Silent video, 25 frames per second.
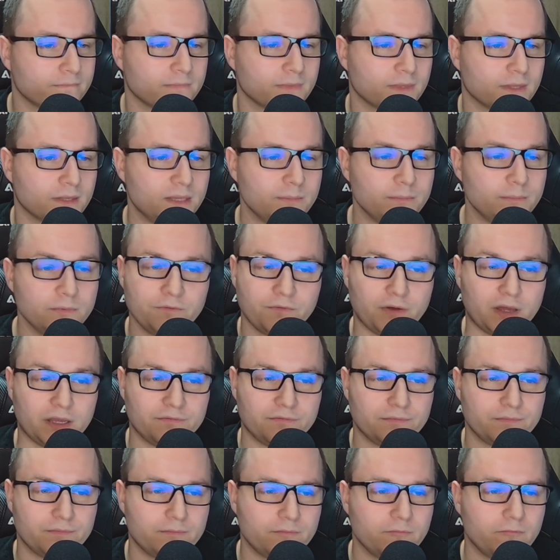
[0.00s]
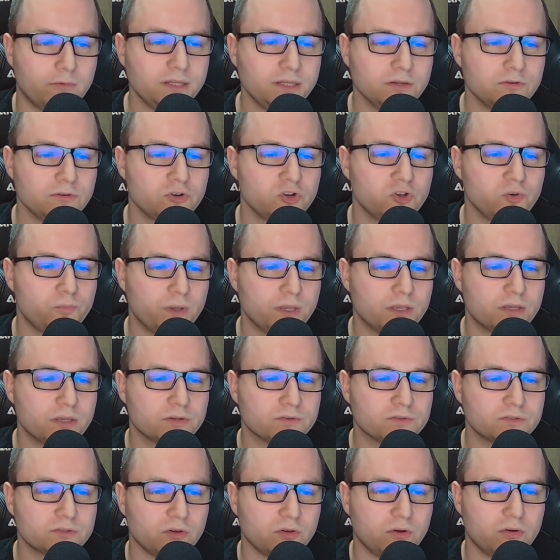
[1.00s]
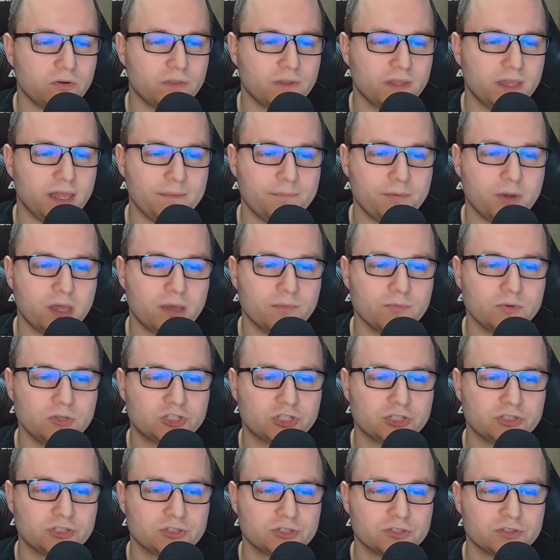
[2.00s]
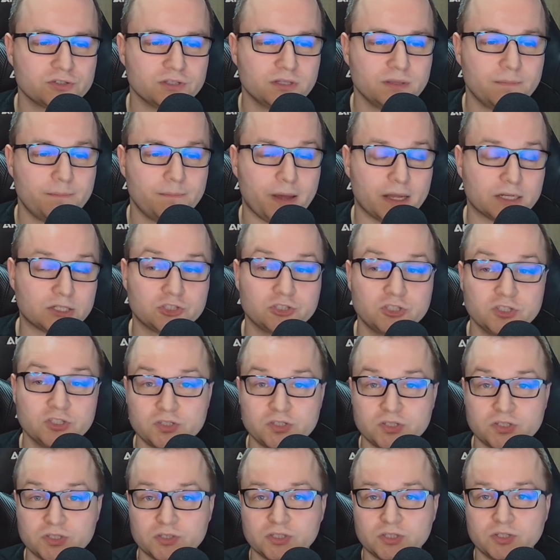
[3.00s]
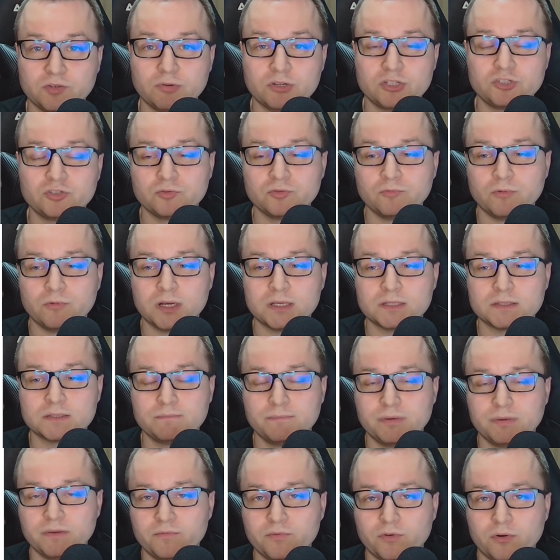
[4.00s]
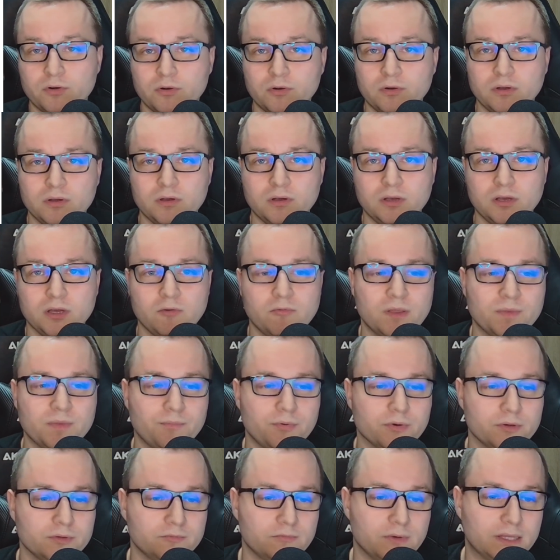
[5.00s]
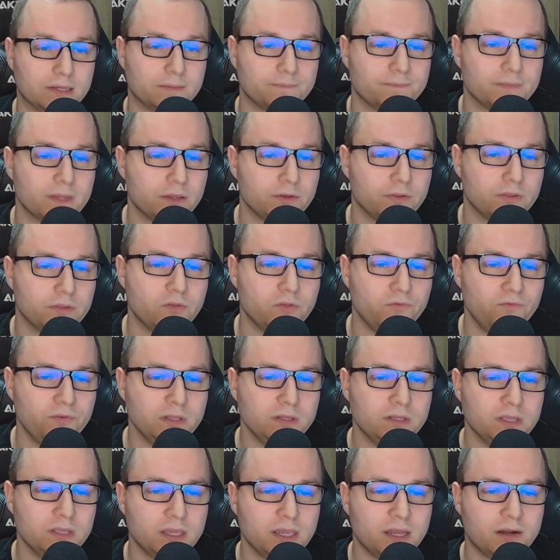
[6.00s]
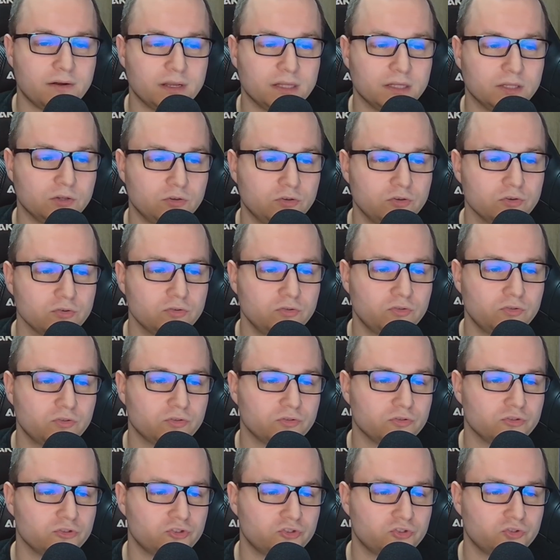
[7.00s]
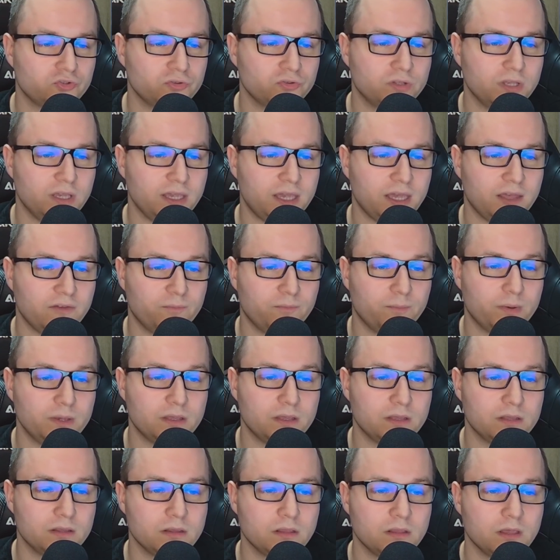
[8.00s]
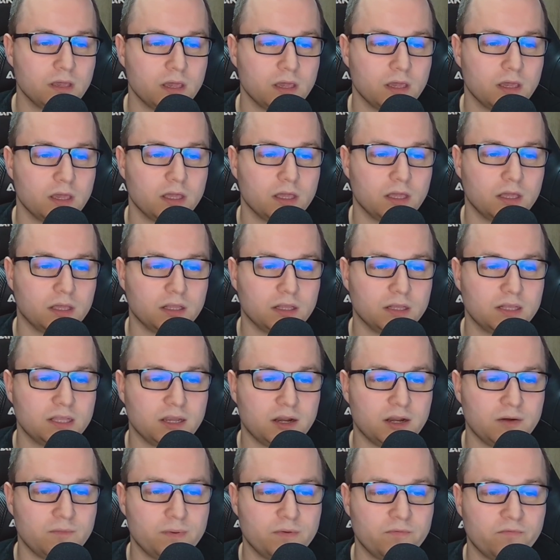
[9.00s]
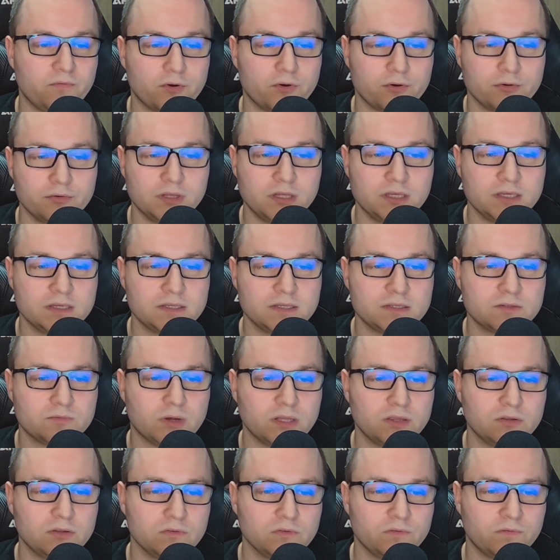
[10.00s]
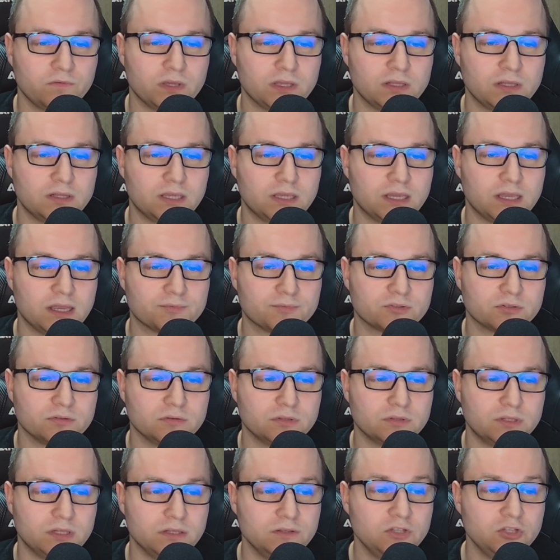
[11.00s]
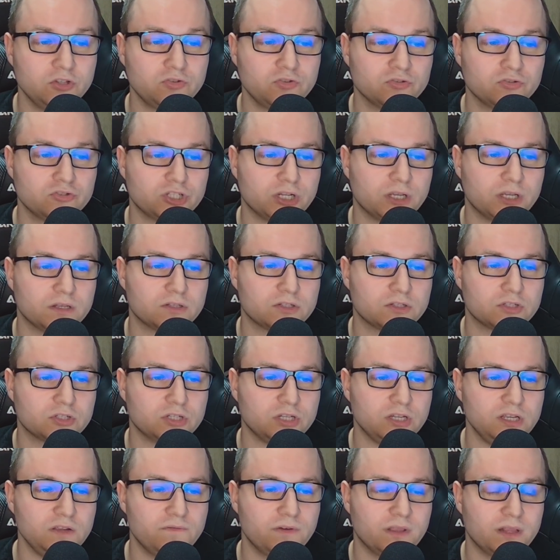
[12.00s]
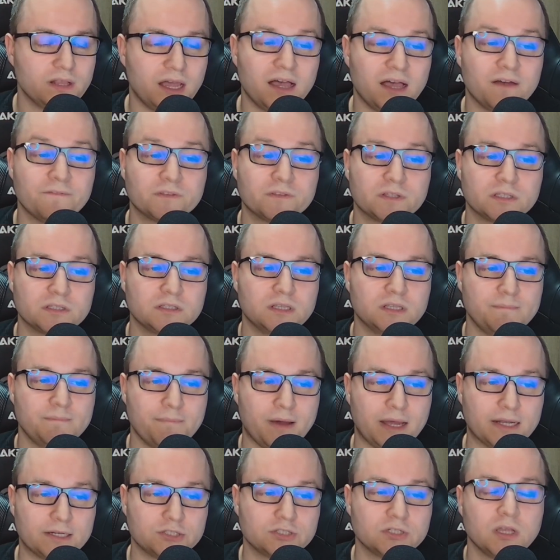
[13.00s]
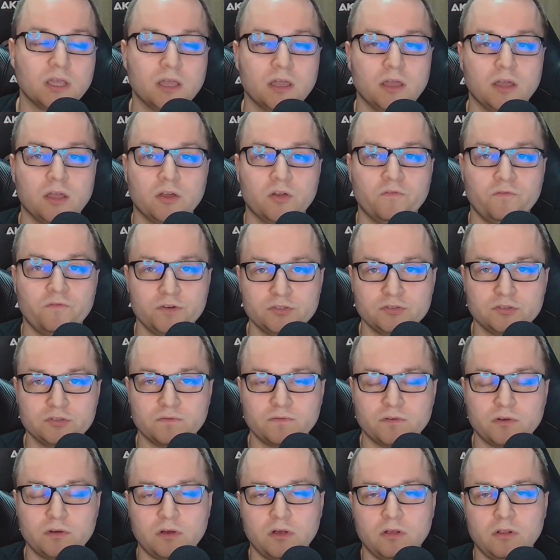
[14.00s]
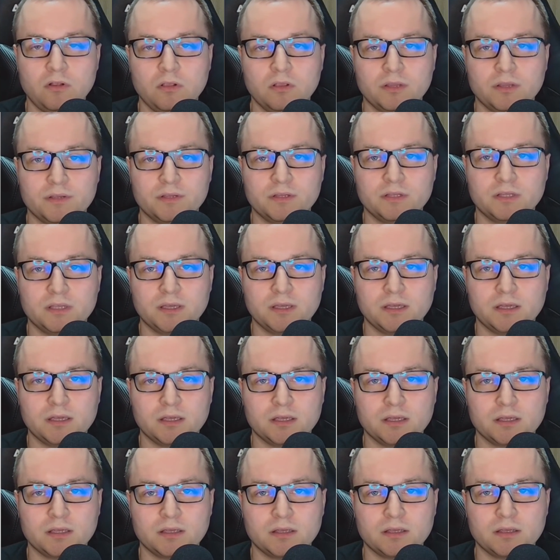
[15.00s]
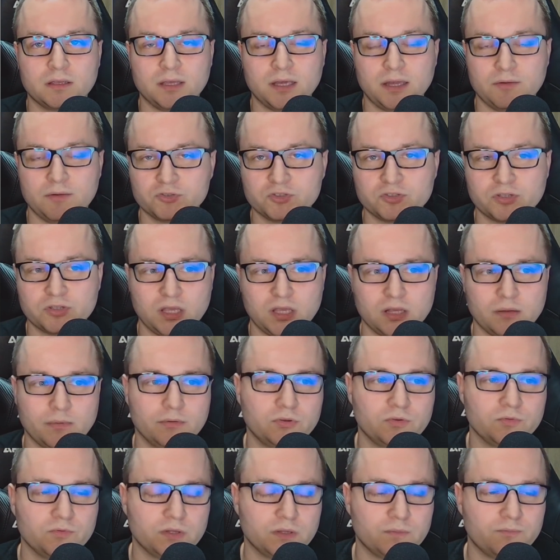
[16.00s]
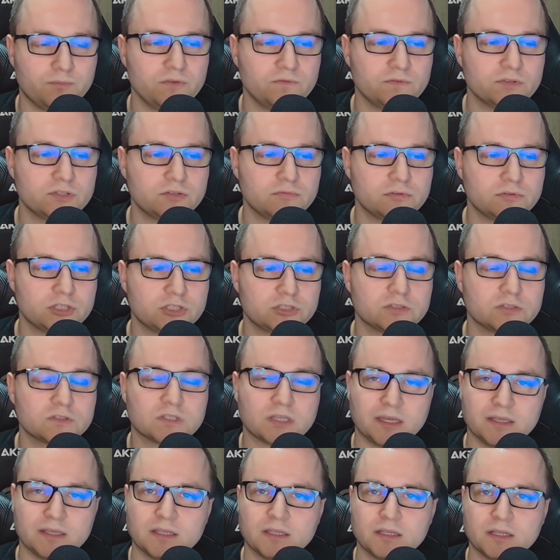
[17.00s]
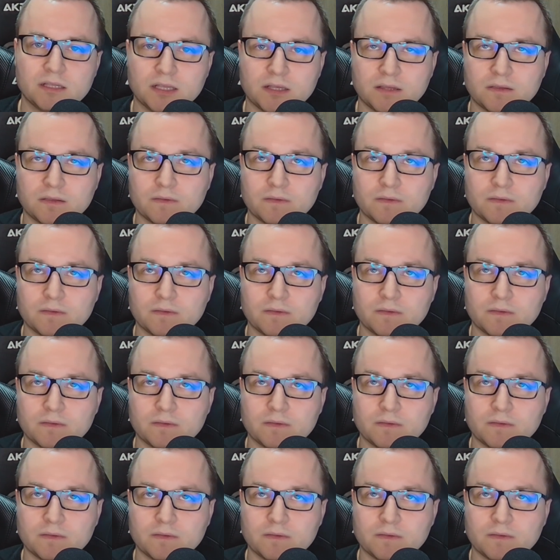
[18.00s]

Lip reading: Number 5. What are your opinions on the upcoming changes in the patch? This question was before 1.1. Do you think they are any good? Should they have been there before release? What do you think they absolutely need to change even after the patch? First of all, I was talking about in the previous questions, I think that